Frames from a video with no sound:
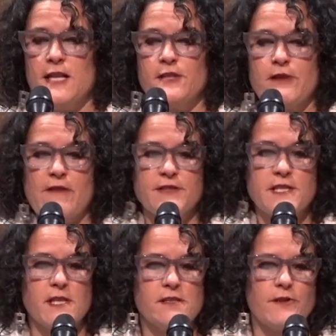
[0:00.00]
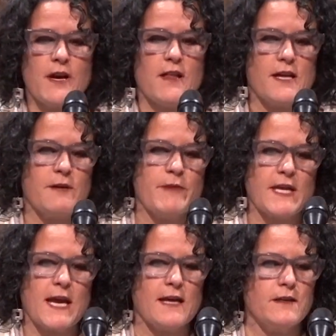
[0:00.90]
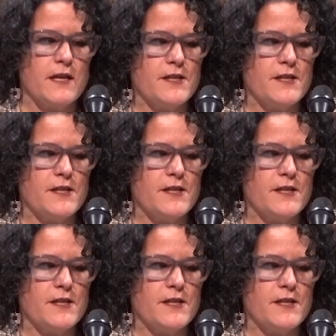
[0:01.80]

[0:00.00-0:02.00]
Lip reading: I traveled to Israel on a Manhattan